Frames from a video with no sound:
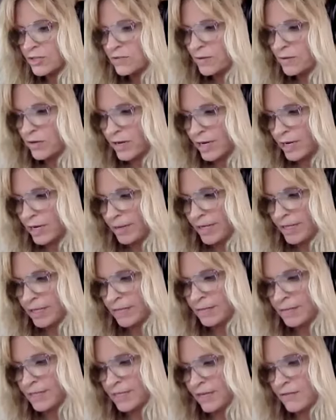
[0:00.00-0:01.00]
feel great about
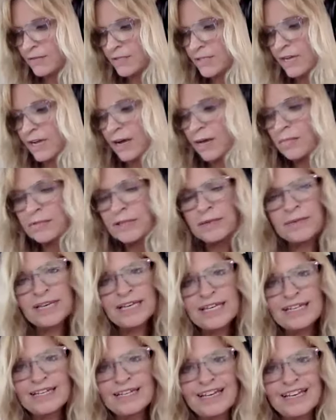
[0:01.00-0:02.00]
themselves,
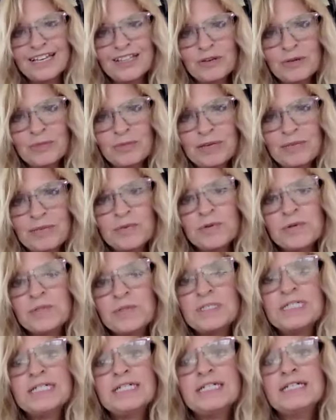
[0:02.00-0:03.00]
compliment other
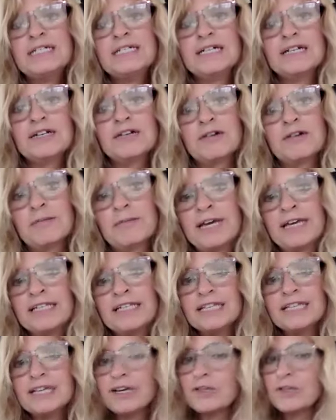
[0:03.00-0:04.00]
people,
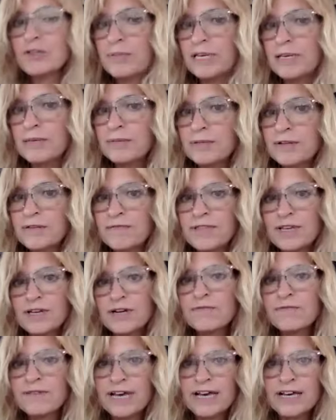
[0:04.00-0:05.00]
remind other people of
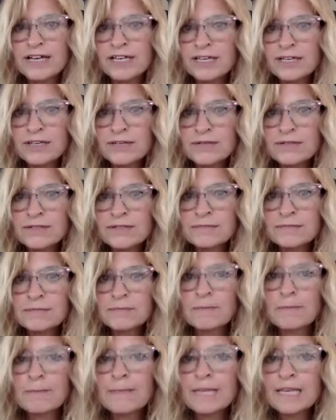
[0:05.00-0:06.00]
their value
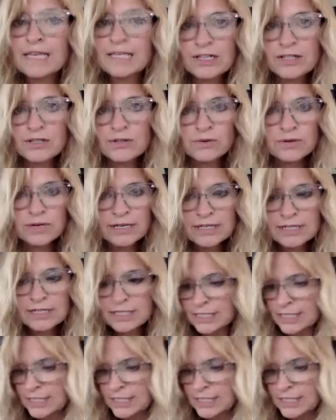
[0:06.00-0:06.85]
in the Lord.